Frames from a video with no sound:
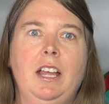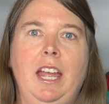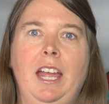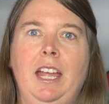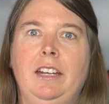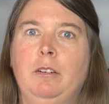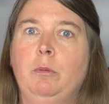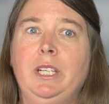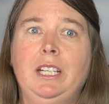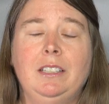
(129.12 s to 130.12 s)
And
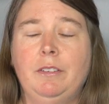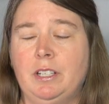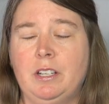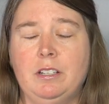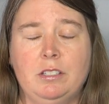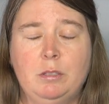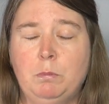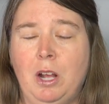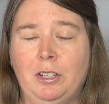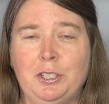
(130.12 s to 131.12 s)
we live in a
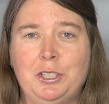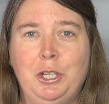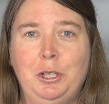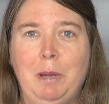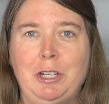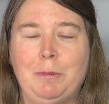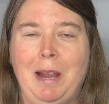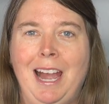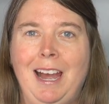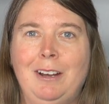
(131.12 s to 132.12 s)
smaller 2-bedroom
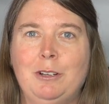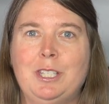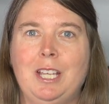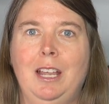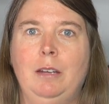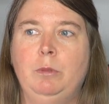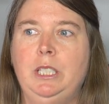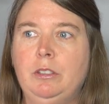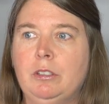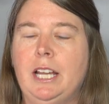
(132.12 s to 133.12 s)
house, and we
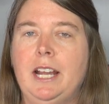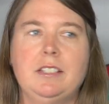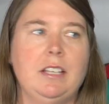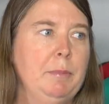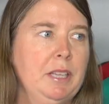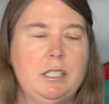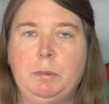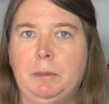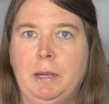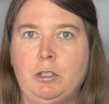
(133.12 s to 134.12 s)
utilize, I'm in the
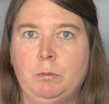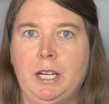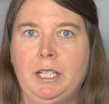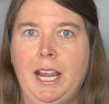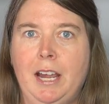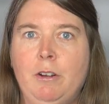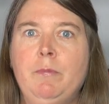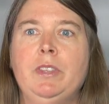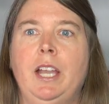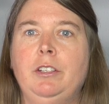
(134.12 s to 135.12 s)
spare bedroom right
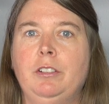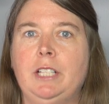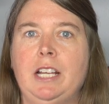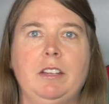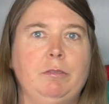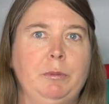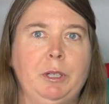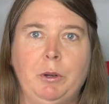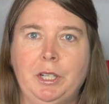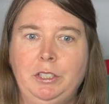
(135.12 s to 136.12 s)
now, I utilize it for
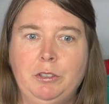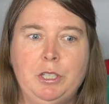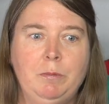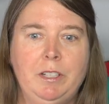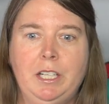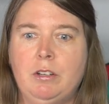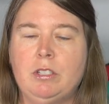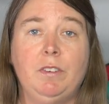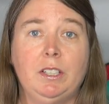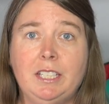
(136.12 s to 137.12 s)
recording YouTube
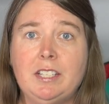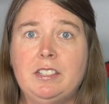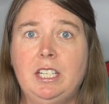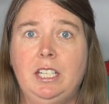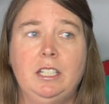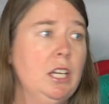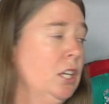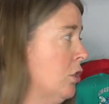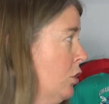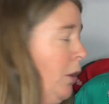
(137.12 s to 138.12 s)
videos, for listing,
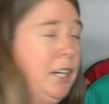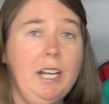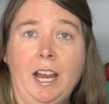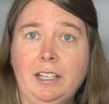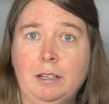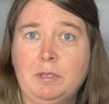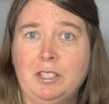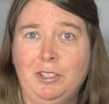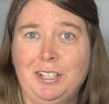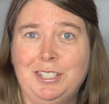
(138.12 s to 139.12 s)
storing items,
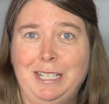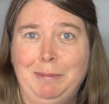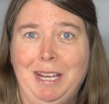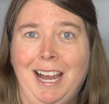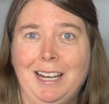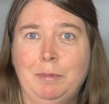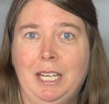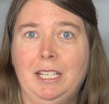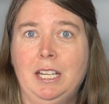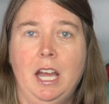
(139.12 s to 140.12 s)
as you can see behind
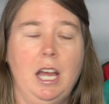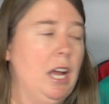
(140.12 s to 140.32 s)
me.